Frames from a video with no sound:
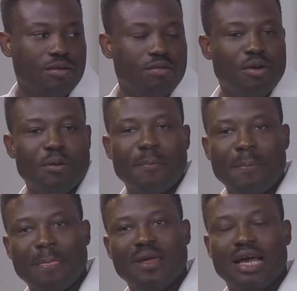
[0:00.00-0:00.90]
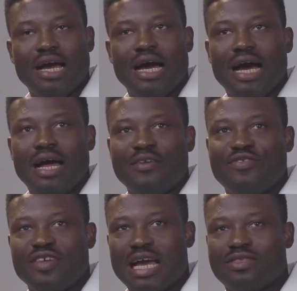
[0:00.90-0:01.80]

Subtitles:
I